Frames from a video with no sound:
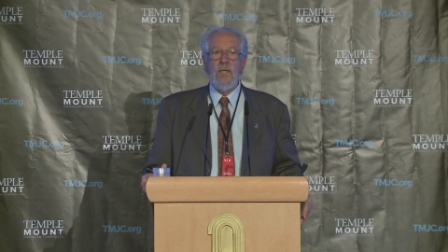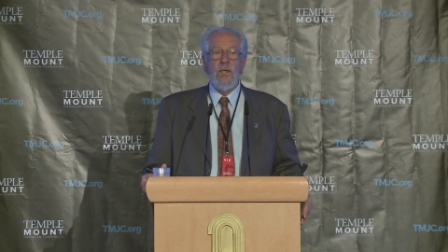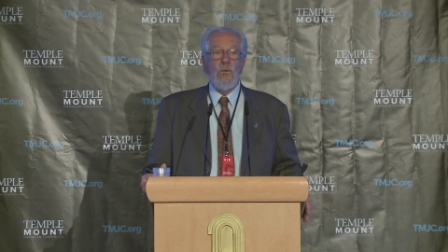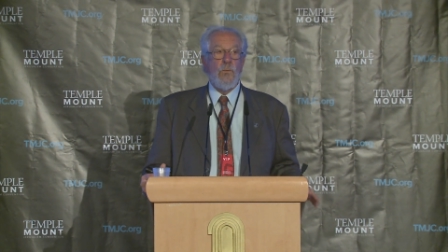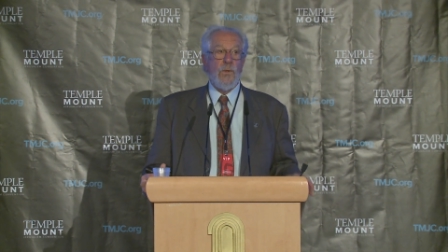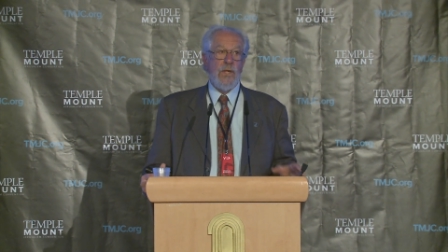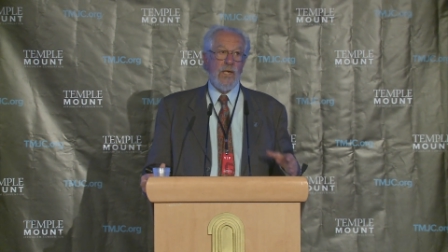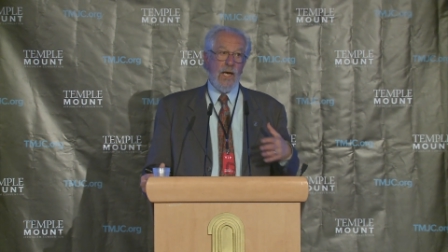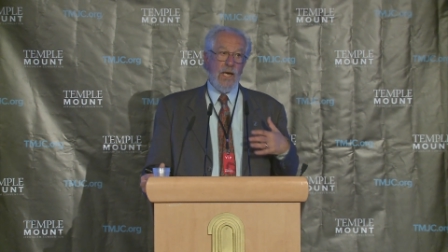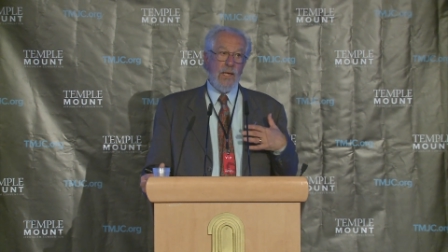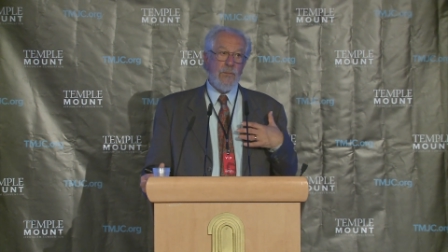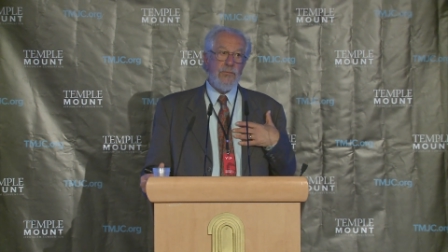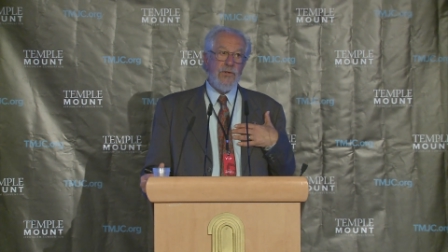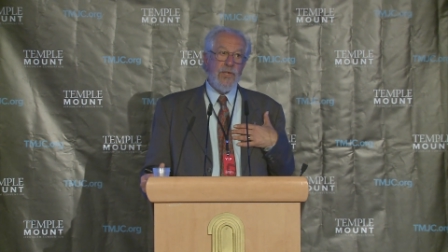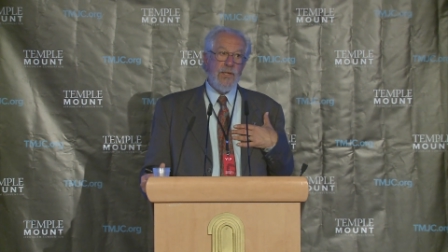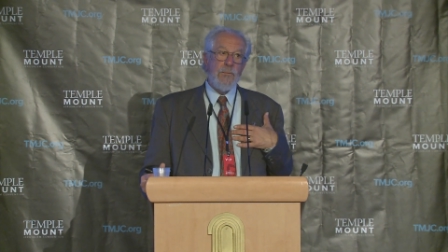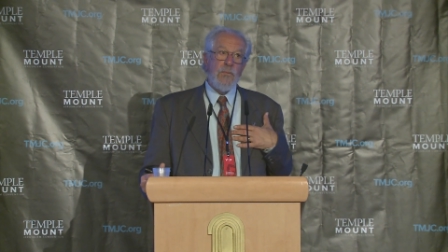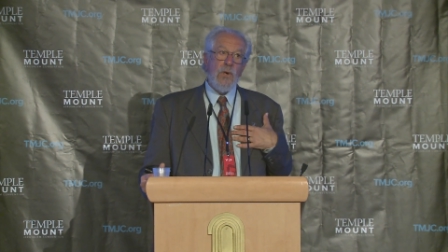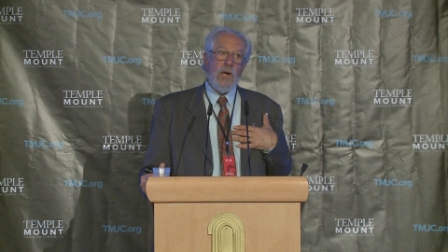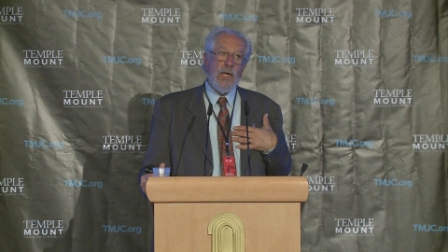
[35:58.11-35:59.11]
When I
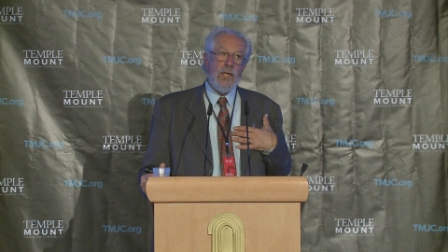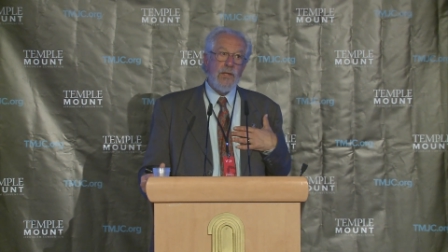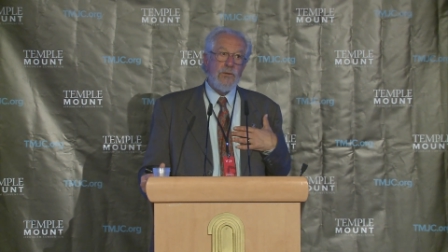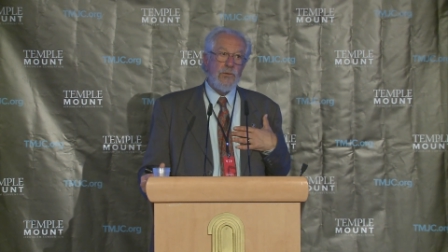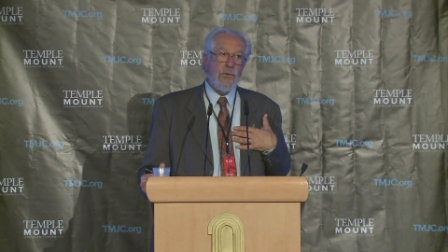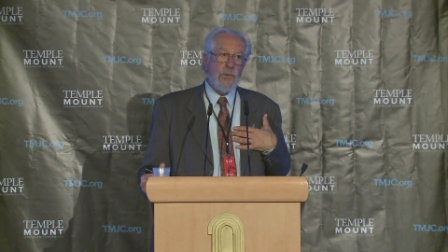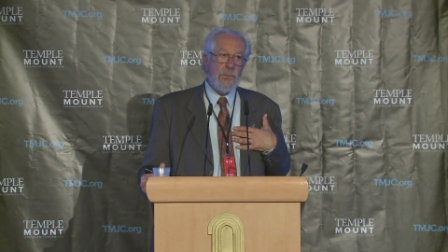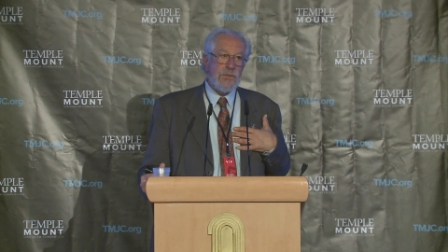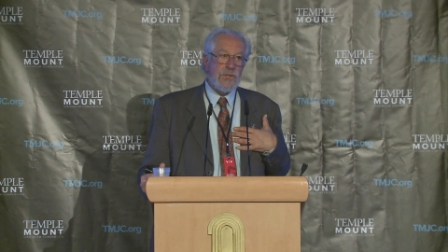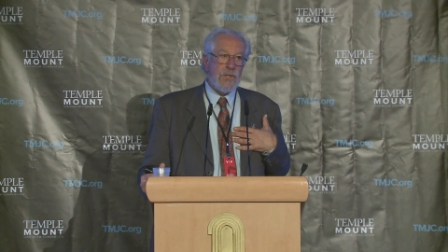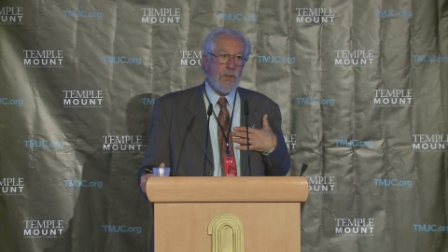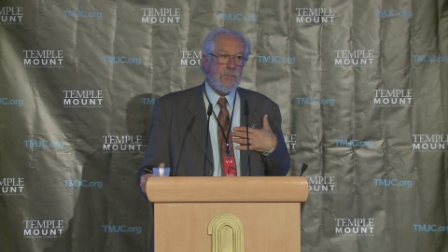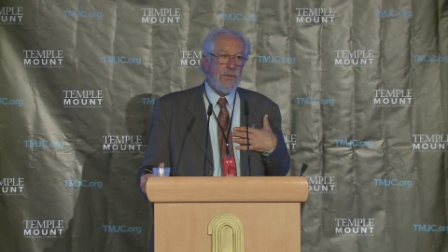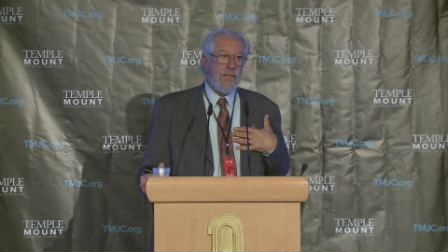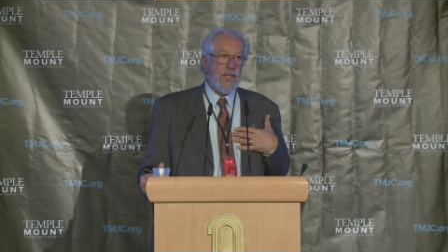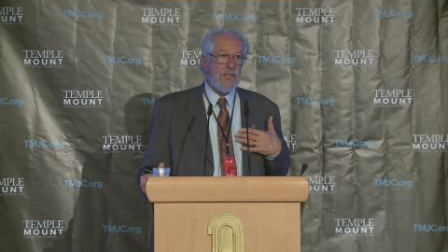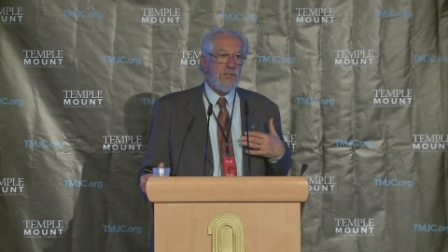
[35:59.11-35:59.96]
bring my groups up there